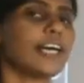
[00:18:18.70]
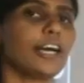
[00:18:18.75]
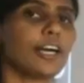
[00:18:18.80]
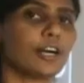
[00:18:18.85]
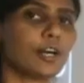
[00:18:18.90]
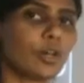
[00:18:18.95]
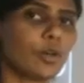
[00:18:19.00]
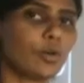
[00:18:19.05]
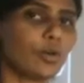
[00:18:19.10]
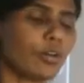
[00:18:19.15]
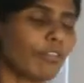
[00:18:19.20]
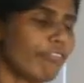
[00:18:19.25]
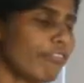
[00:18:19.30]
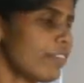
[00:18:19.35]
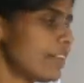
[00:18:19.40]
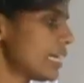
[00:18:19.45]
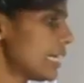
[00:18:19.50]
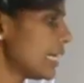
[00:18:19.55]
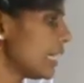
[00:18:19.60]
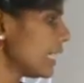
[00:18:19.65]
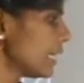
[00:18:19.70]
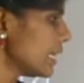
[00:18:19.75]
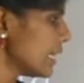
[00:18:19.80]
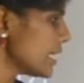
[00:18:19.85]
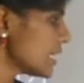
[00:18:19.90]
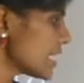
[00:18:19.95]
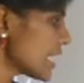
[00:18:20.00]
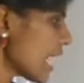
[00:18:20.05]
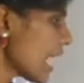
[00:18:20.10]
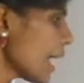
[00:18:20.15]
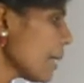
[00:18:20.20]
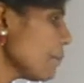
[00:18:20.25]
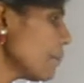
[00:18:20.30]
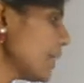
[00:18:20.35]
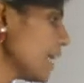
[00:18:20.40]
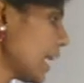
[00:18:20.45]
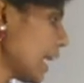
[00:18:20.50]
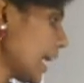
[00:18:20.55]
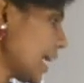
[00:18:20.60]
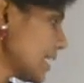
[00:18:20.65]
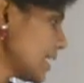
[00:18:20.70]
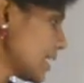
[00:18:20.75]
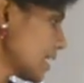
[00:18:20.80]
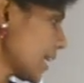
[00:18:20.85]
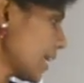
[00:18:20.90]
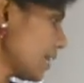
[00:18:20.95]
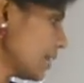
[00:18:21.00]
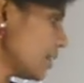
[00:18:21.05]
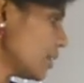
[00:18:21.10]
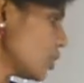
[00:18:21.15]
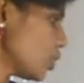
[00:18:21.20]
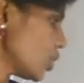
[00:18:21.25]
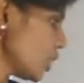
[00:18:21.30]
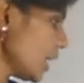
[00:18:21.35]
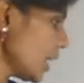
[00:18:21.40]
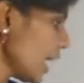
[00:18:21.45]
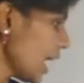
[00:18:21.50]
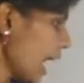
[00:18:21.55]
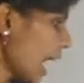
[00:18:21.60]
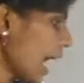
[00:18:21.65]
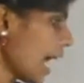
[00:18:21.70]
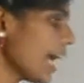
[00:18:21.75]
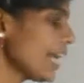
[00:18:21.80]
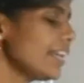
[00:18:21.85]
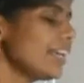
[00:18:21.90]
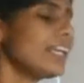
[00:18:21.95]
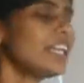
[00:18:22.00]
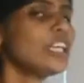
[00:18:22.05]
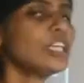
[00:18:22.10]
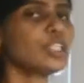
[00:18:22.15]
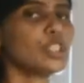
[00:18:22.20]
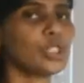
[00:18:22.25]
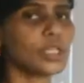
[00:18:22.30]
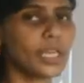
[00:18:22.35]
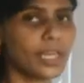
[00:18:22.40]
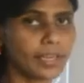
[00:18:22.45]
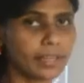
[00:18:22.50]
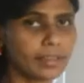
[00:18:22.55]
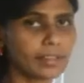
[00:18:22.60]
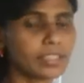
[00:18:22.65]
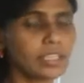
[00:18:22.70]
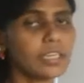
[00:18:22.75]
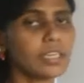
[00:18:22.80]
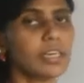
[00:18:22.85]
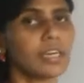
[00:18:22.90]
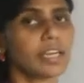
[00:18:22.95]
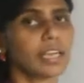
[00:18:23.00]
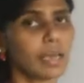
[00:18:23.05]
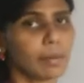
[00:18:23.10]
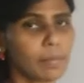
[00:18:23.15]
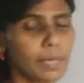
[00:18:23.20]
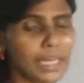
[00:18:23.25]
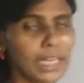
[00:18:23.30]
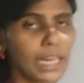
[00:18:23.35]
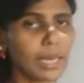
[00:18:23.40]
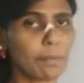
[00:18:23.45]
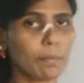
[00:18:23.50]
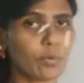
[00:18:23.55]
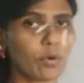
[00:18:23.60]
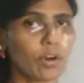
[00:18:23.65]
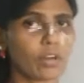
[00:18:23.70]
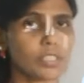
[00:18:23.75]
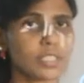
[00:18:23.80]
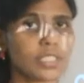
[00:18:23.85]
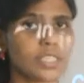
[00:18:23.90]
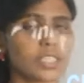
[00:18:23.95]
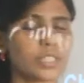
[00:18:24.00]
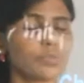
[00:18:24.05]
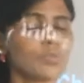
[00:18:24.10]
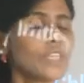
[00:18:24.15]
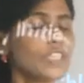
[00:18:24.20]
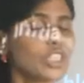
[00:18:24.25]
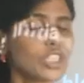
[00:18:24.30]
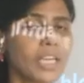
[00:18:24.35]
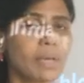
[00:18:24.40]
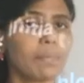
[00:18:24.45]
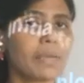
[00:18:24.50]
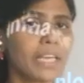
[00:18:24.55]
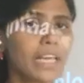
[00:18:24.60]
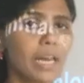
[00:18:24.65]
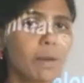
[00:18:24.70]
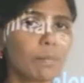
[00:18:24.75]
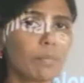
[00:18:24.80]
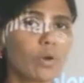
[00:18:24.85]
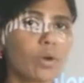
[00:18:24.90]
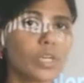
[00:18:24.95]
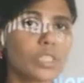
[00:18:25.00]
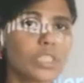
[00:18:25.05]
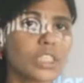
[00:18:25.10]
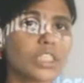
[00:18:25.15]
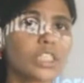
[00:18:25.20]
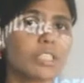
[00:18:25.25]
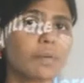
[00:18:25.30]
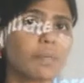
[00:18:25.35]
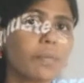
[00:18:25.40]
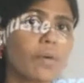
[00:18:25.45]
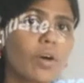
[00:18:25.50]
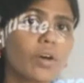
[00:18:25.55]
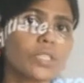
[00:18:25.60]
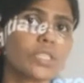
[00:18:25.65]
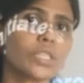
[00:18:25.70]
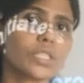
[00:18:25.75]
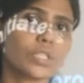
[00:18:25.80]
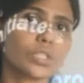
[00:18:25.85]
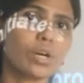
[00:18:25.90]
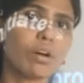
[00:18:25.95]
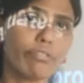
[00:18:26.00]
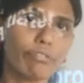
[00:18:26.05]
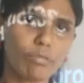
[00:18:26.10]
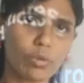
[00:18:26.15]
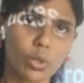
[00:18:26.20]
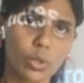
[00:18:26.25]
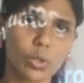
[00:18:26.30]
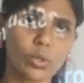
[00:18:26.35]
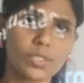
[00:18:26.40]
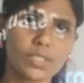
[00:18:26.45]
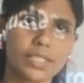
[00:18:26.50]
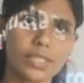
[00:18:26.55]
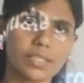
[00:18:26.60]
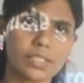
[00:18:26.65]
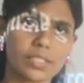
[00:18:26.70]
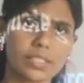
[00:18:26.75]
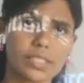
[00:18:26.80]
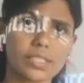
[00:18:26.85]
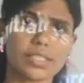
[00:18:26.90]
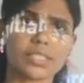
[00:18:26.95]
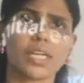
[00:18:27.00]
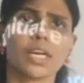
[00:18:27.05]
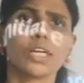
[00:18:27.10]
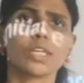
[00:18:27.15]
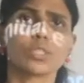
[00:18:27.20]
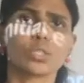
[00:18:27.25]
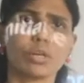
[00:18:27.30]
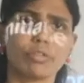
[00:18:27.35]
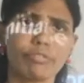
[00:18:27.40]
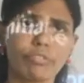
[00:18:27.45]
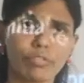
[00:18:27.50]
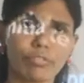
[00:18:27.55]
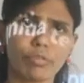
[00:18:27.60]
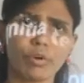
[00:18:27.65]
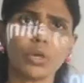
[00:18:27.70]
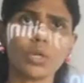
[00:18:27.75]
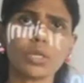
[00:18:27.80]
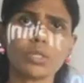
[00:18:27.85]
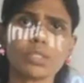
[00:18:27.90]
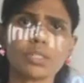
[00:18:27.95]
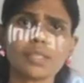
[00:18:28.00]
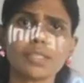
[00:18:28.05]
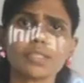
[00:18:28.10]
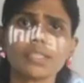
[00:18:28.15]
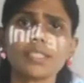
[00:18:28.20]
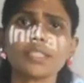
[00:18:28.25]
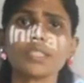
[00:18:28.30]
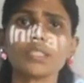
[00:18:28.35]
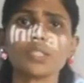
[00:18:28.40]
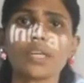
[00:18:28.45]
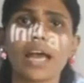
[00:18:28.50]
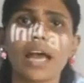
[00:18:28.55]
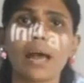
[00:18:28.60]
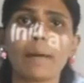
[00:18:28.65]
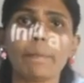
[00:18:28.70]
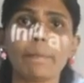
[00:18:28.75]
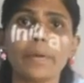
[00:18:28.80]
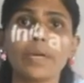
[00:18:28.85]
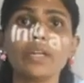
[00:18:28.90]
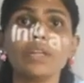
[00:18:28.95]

chlorophyll. They trap the light energy and initiate the chemical process. Which chemical process? The process of photosynthesis. So for photosynthesis to happen,